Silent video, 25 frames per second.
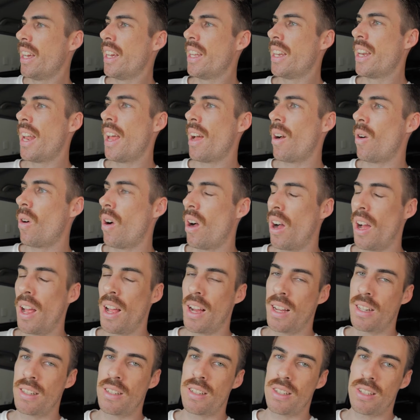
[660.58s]
Now, I
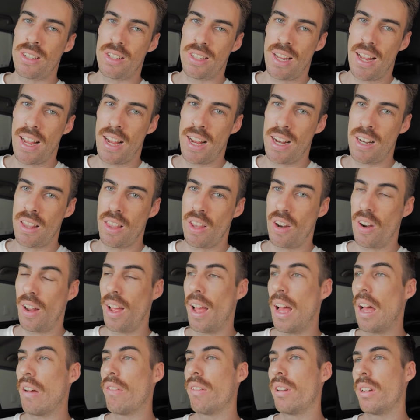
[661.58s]
understand that I
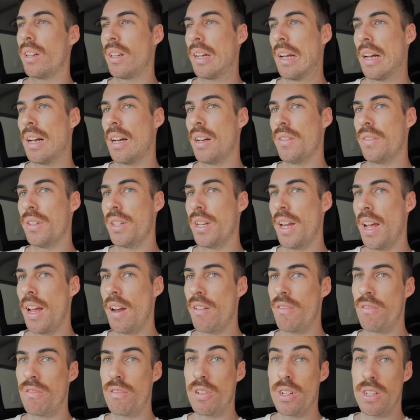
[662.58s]
haven't covered
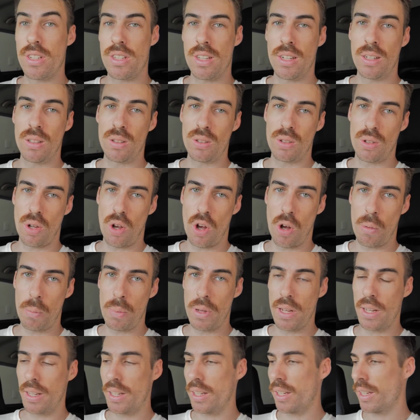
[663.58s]
every single
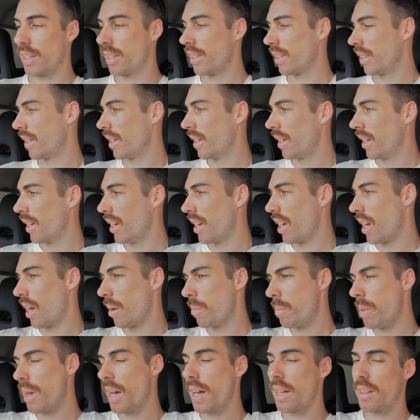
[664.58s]
topic
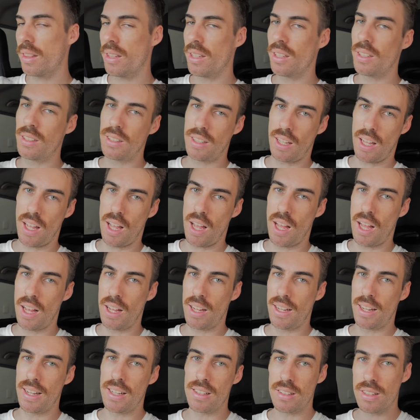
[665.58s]
about this
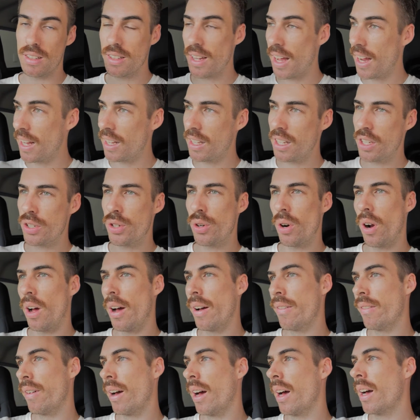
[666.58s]
car as a daily
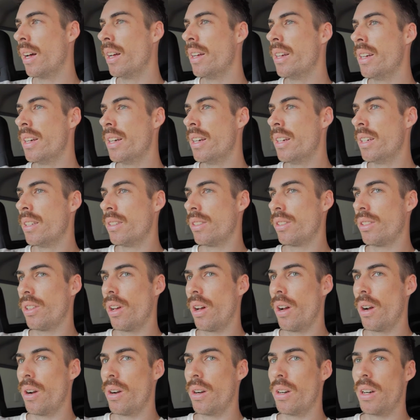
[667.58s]
driver,
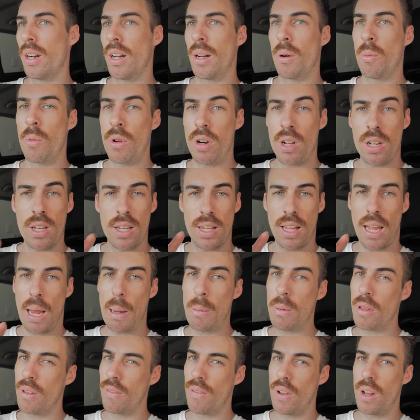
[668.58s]
so I wanted to
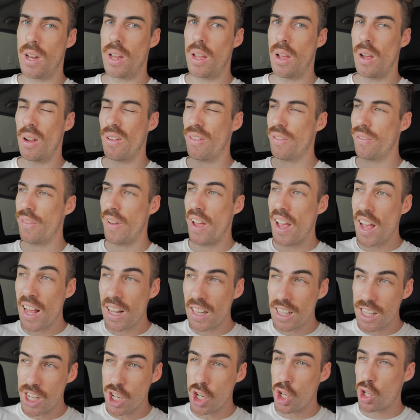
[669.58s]
keep the video
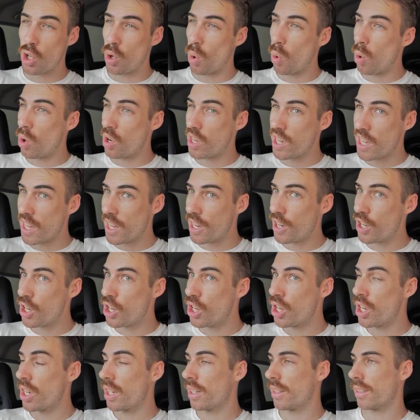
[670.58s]
fairly
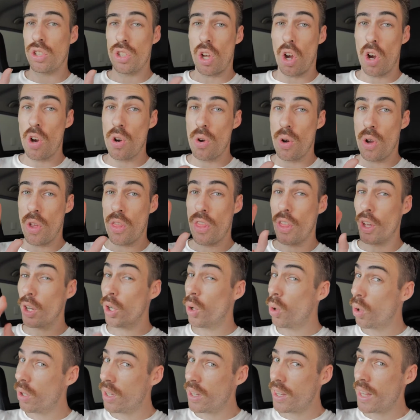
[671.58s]
shortish. So the
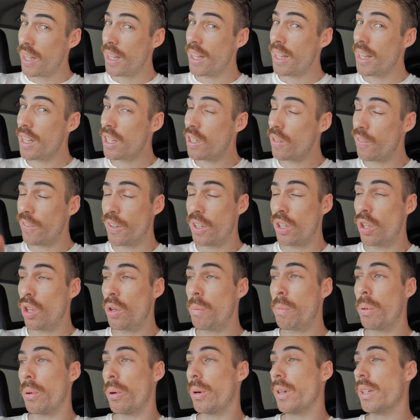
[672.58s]
good thing is for
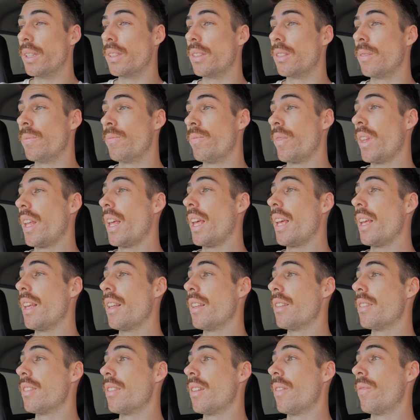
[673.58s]
you boys
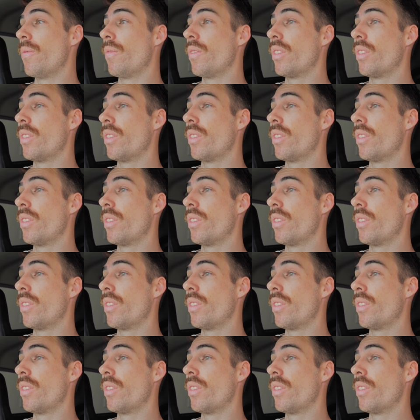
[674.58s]
is